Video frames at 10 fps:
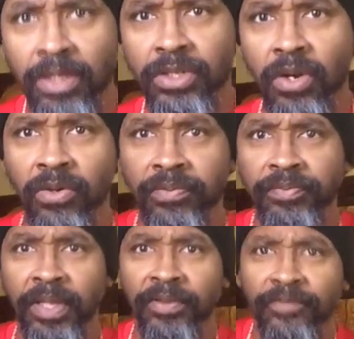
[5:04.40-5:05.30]
So
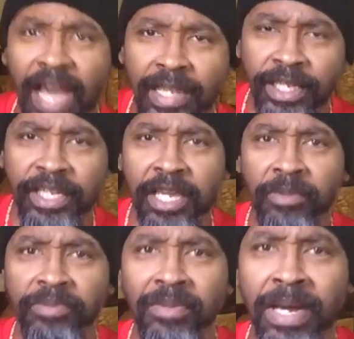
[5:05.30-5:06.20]
finally it
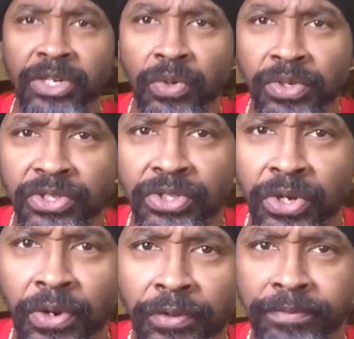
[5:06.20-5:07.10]
came up to my daughter's
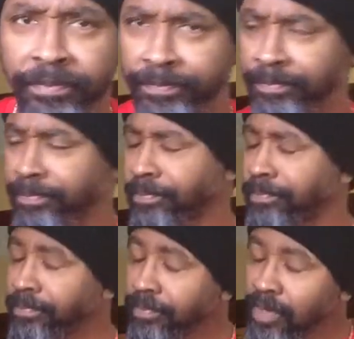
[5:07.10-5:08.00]
turn.
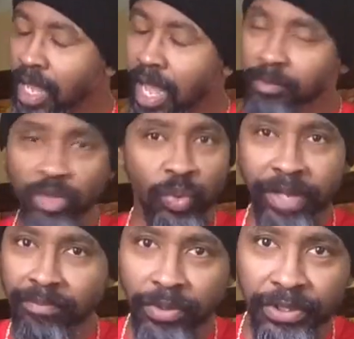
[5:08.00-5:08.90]
I'm
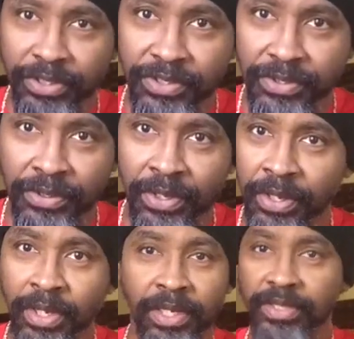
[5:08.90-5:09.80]
sweating bullets
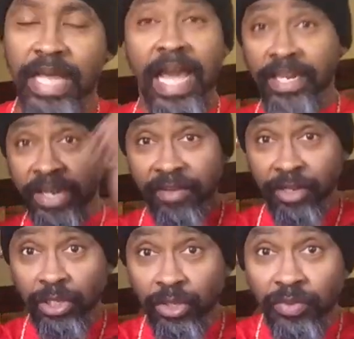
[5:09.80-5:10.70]
because I didn't
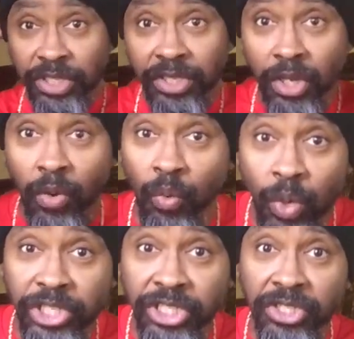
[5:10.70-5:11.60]
have a clue, didn't know
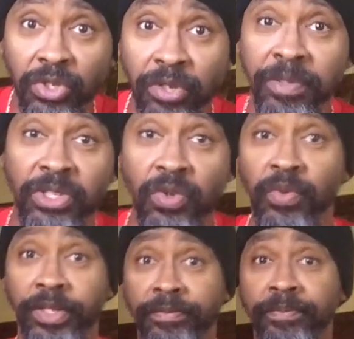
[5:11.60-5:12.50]
what she's going to be
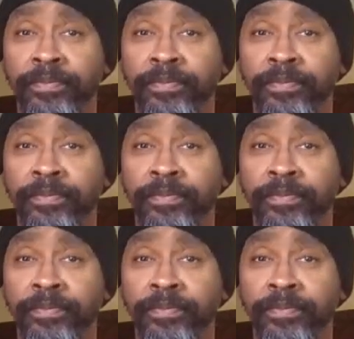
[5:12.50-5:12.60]
doing.